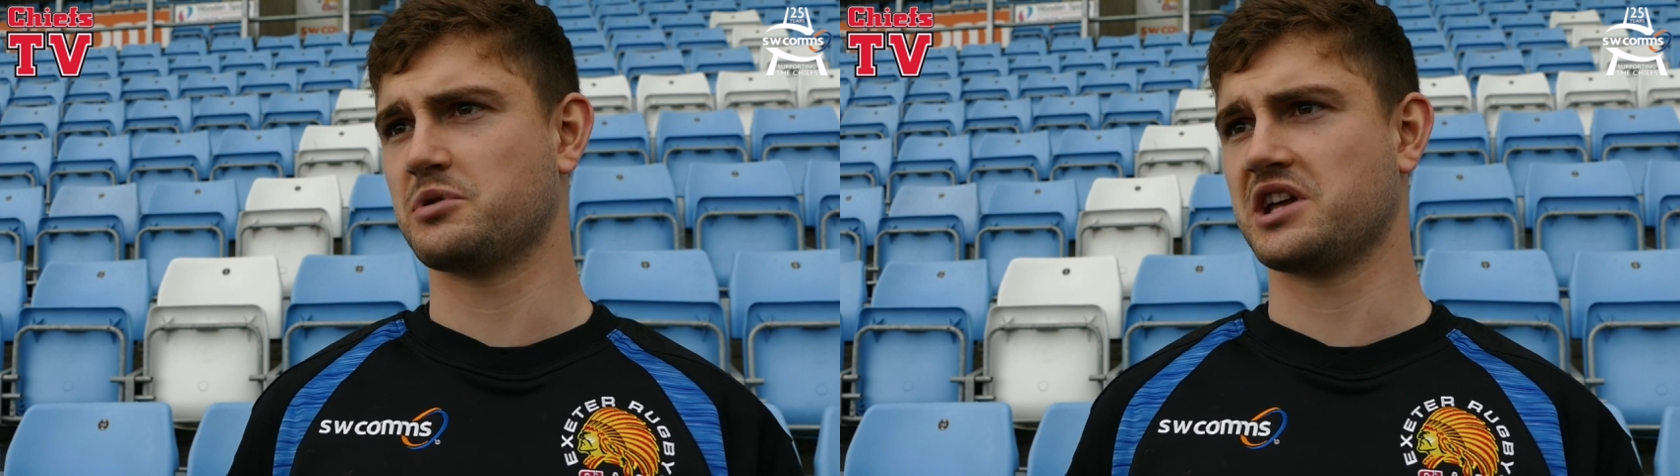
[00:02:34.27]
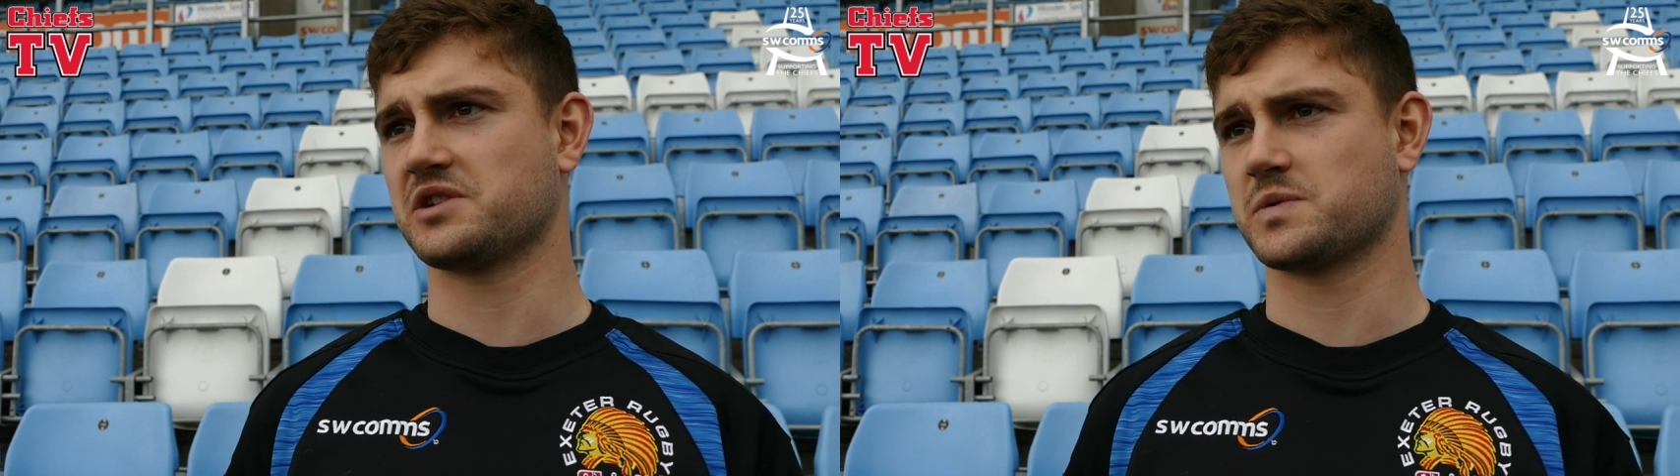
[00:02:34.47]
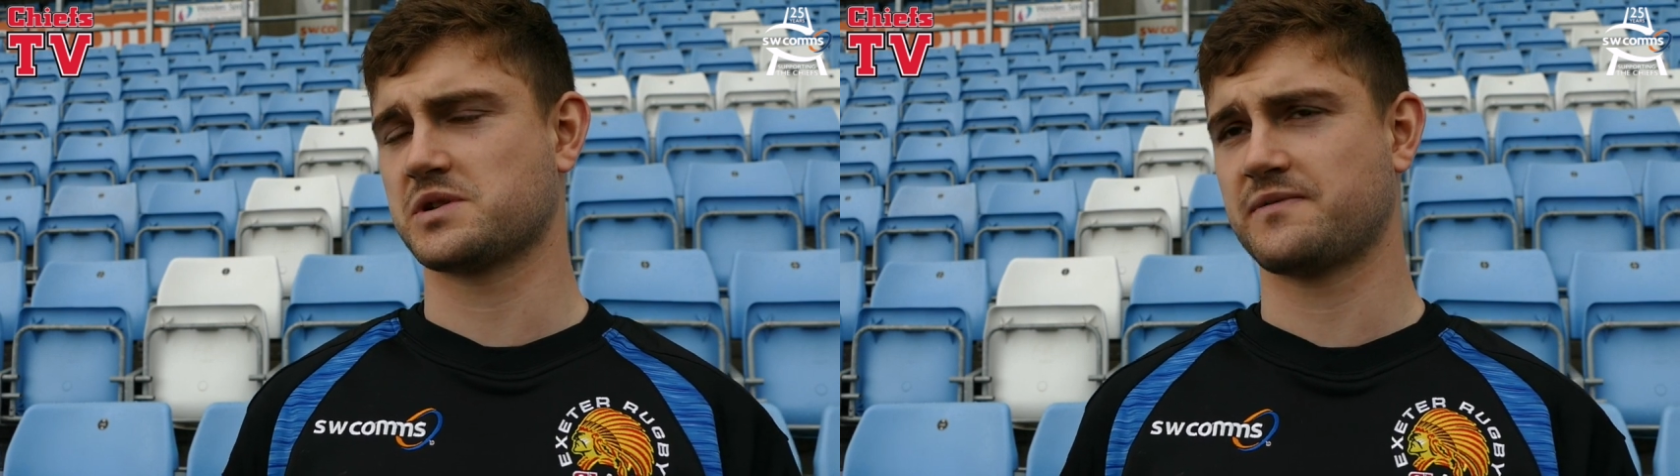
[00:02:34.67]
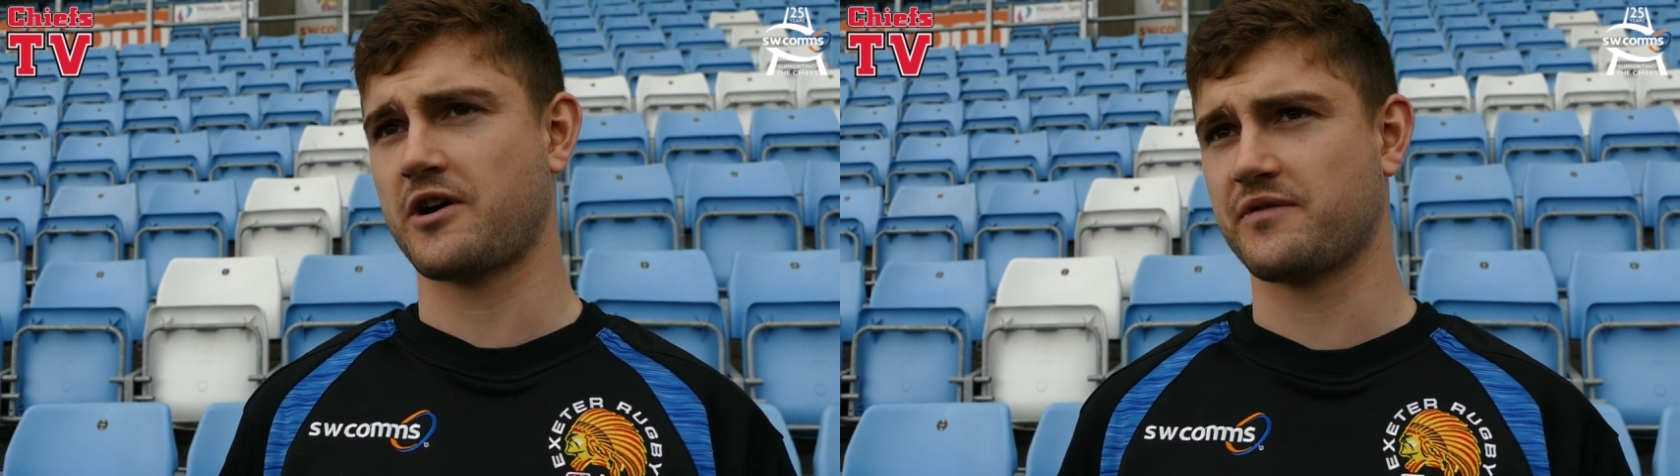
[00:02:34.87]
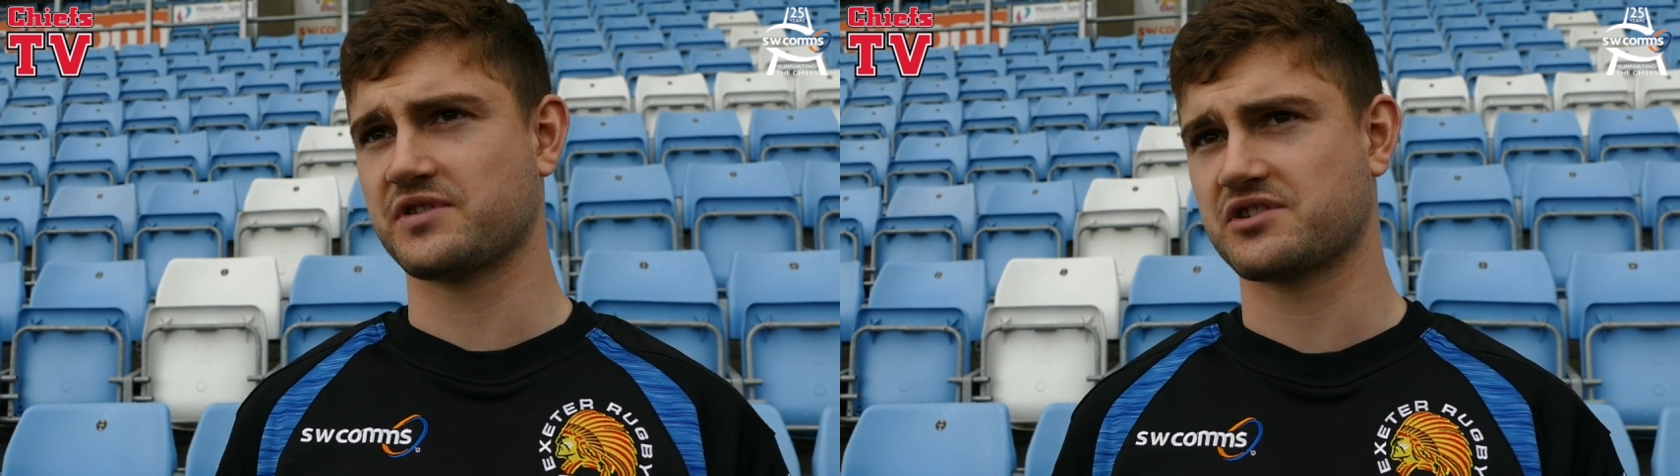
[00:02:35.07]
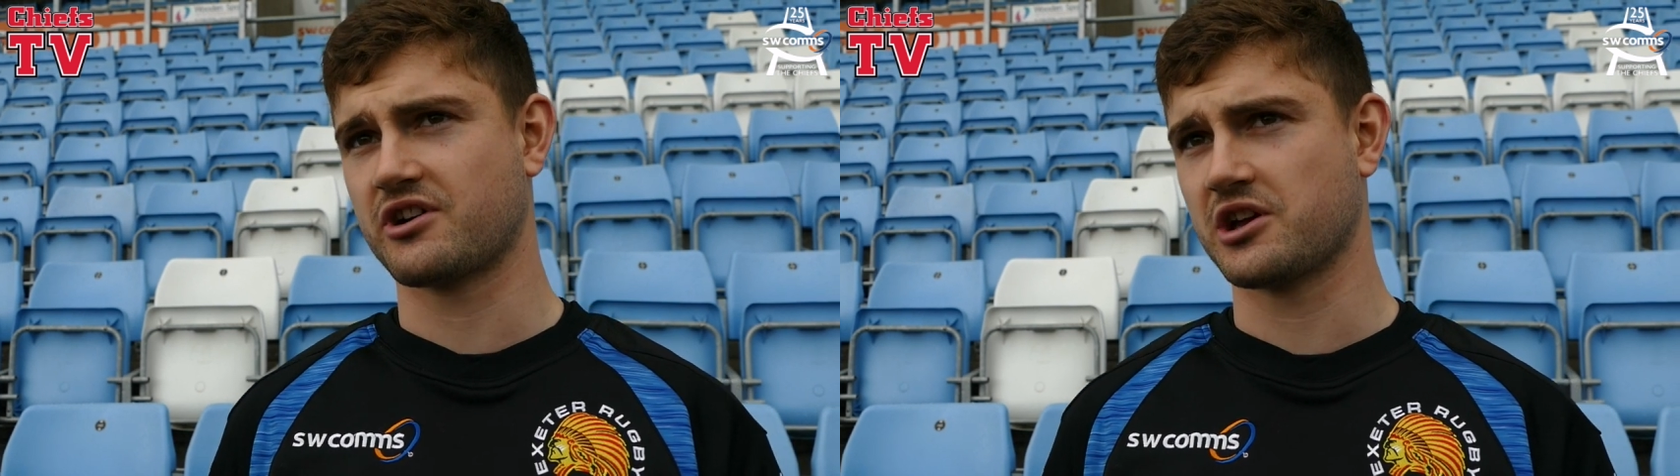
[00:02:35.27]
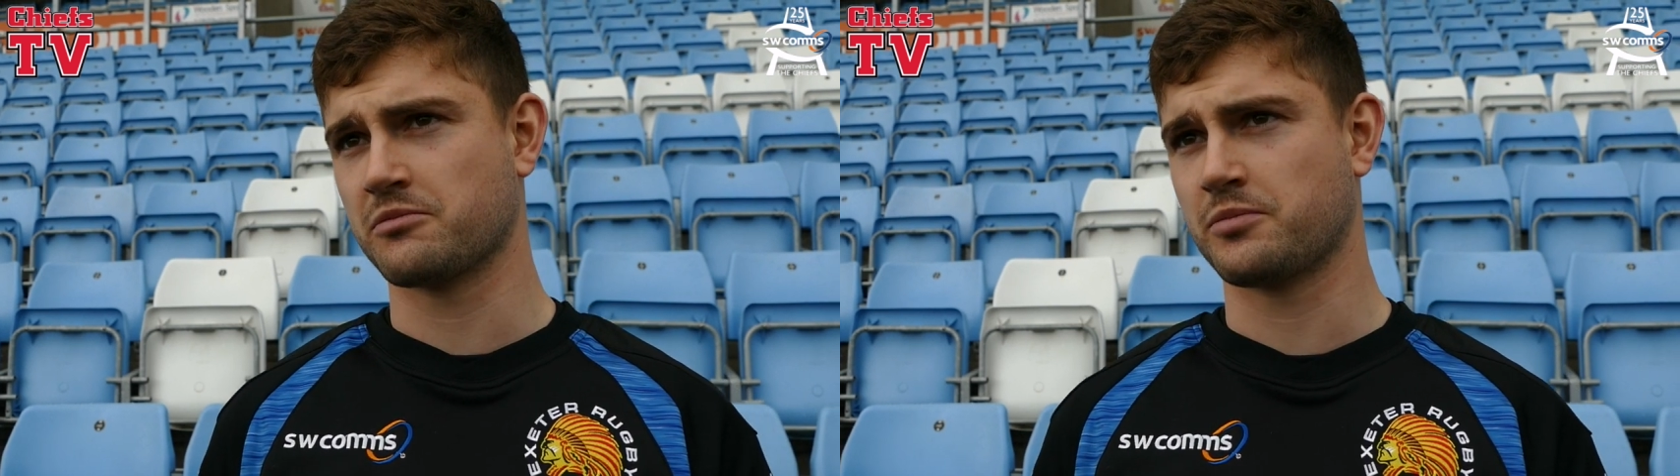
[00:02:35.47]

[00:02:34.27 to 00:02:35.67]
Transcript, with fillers: minutes, which is very frustrating.